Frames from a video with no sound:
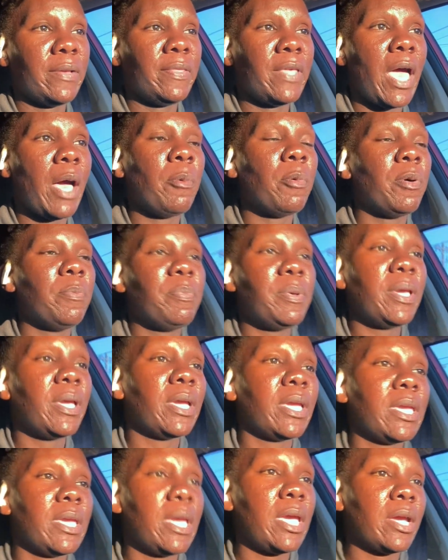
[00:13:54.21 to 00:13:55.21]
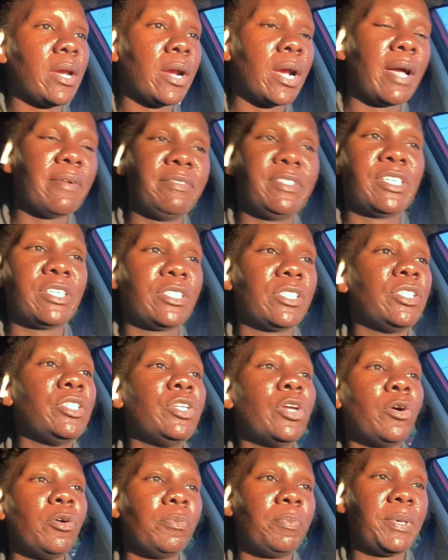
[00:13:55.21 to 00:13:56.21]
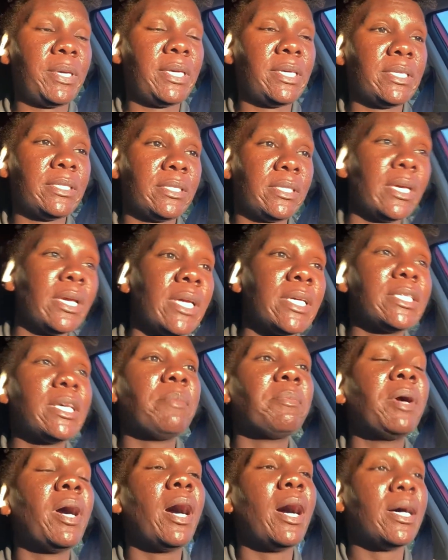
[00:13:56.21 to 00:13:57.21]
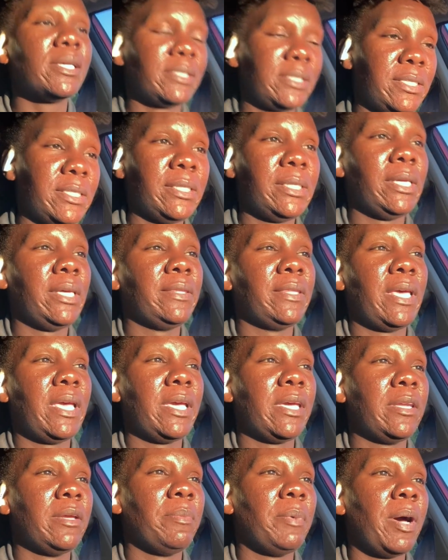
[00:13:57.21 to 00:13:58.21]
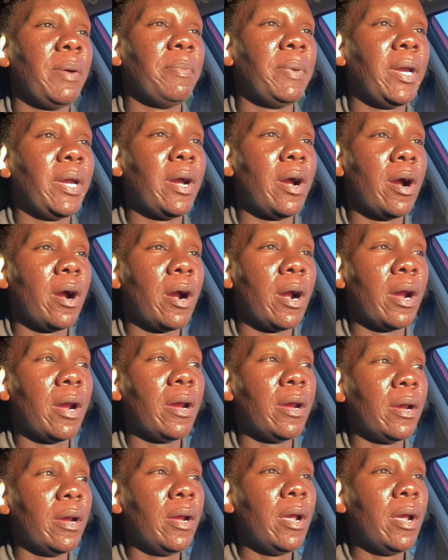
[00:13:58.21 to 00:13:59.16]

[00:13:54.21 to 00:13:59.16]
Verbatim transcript: That will be a year of just no peace because I'm constantly thinking about my car.